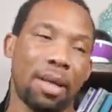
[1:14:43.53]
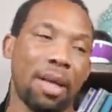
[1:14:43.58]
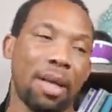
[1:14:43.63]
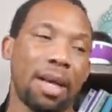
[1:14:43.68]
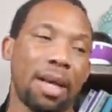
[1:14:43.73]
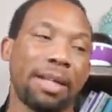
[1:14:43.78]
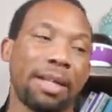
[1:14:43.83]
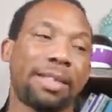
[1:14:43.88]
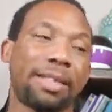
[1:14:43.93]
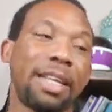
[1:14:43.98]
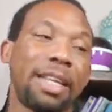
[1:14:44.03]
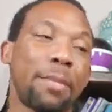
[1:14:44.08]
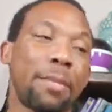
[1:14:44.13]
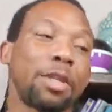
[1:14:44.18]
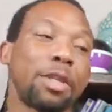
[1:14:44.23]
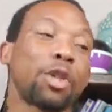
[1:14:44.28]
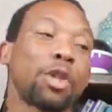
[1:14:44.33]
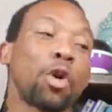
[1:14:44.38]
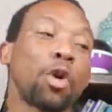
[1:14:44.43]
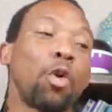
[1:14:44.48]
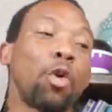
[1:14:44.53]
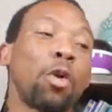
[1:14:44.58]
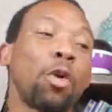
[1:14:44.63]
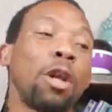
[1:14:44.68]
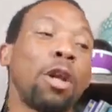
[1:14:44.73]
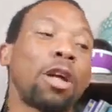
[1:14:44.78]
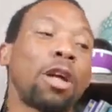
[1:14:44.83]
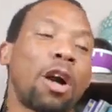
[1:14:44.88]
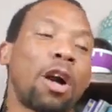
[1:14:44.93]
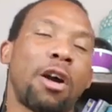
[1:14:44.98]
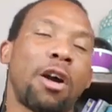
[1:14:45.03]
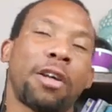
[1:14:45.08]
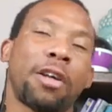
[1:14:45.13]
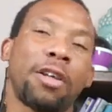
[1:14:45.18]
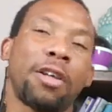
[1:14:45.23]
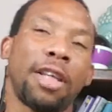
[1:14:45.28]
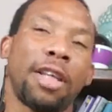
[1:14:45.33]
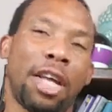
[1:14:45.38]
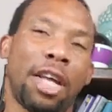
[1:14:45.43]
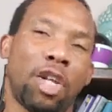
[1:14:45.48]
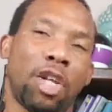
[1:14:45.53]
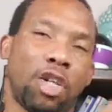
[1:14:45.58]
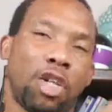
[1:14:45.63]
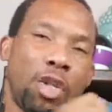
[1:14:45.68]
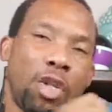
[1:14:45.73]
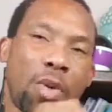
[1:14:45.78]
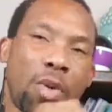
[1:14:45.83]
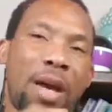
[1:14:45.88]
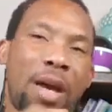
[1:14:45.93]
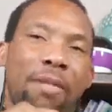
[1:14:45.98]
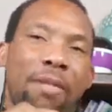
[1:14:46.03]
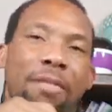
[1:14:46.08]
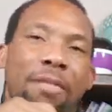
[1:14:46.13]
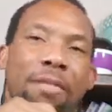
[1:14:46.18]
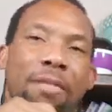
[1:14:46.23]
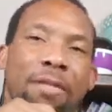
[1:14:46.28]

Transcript: and see how much total cardinal energy you have.